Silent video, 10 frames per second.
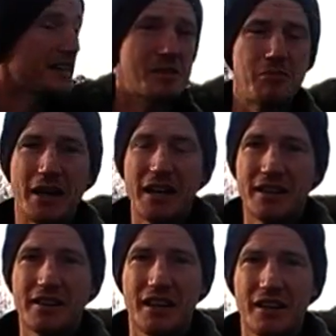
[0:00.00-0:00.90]
explaining
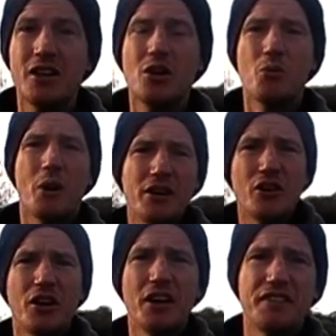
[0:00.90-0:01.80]
to you. When your
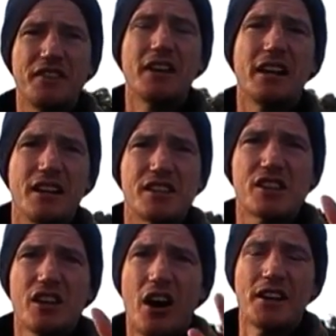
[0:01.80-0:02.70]
life is
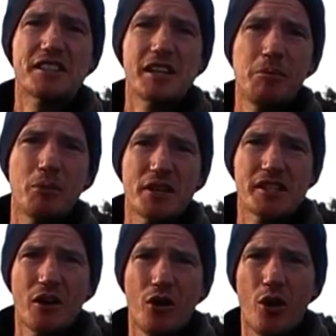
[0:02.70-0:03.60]
on a slippery
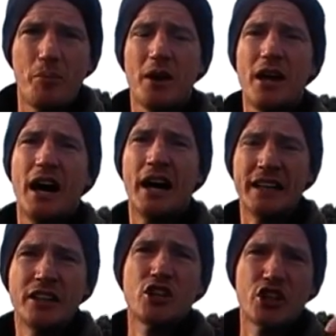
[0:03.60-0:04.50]
slope and
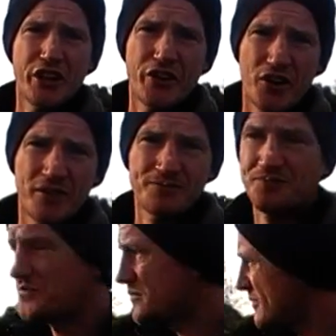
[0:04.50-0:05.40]
in the shitter,
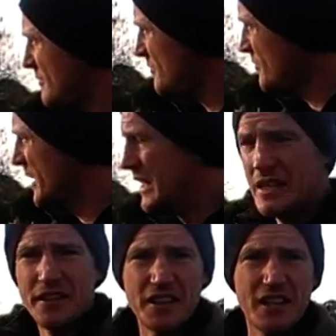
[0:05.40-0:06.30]

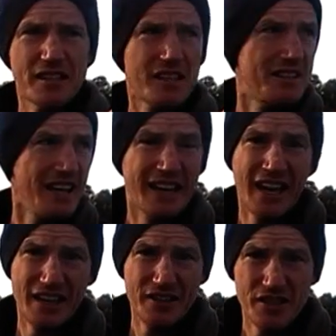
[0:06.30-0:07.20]
these
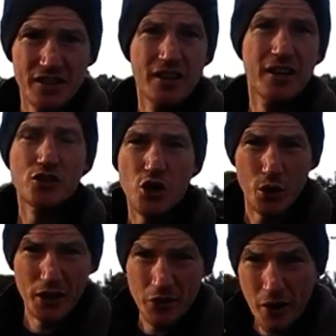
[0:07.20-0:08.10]
dickheads,
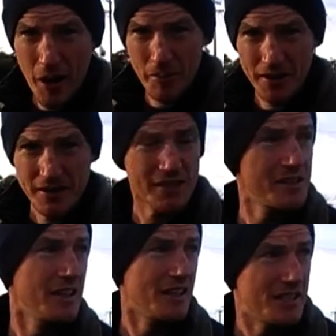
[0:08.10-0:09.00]
Tony Robbins,
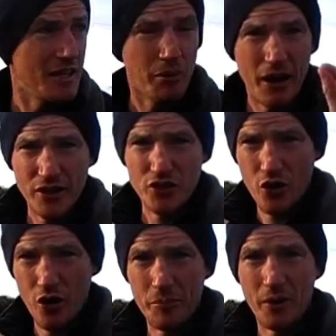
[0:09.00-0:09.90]
Deepak
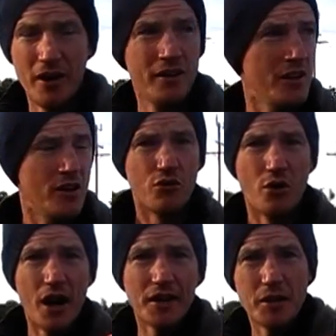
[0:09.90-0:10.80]
Chopra,
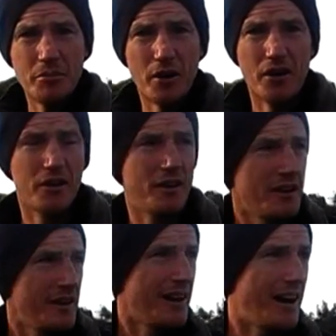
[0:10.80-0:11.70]
Rhonda Byrne,
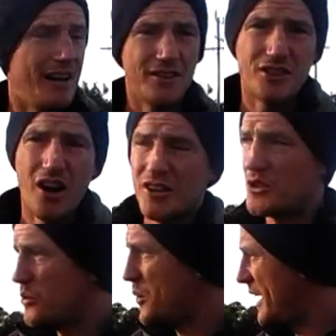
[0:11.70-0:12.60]
and
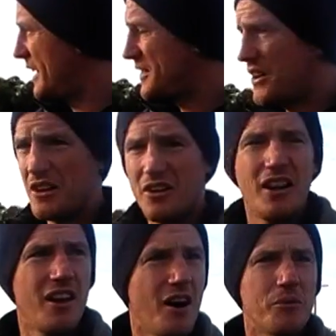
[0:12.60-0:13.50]
Dr. Wayne Dyer,
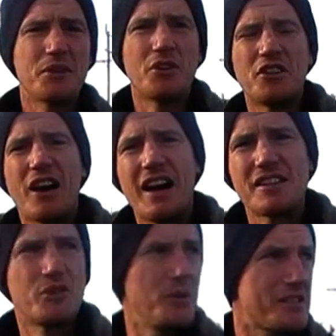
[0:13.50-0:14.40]
along with other
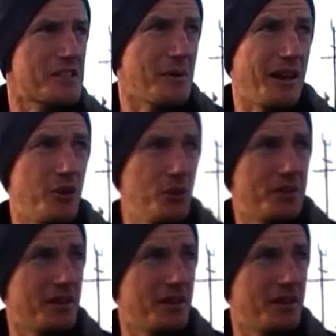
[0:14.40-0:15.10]
assholes as well, who